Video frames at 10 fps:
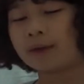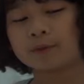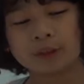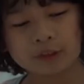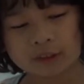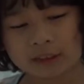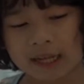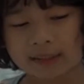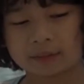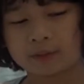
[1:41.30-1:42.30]
Why we use
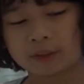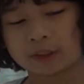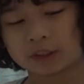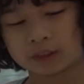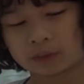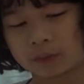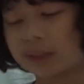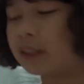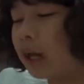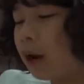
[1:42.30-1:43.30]
that? We just
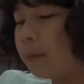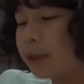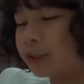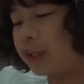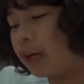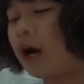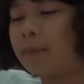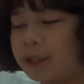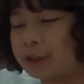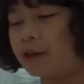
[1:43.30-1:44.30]
write in how much and
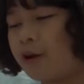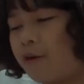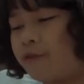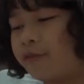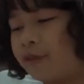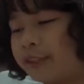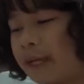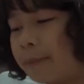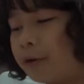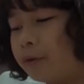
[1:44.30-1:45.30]
how much. For
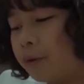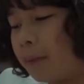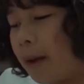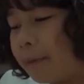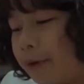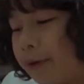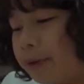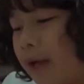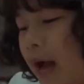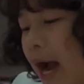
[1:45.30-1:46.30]
example, remember